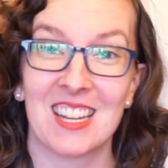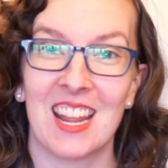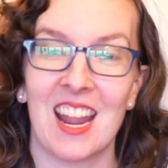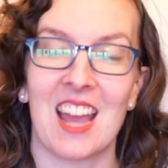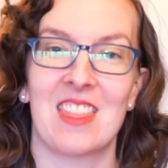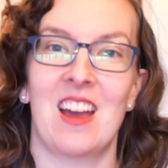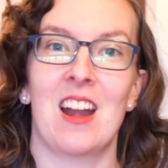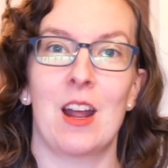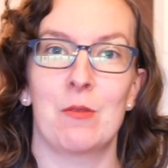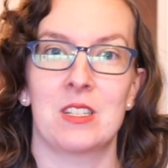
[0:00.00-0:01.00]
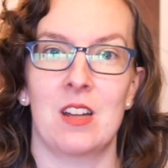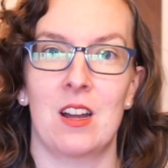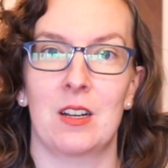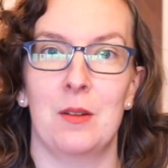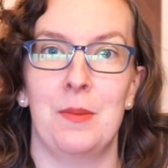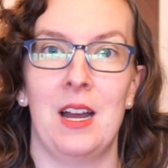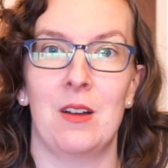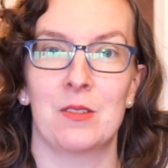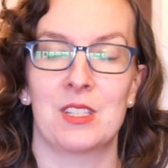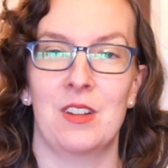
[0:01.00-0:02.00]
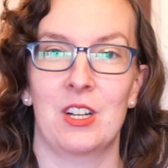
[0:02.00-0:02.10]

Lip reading: Today I thought I would talk about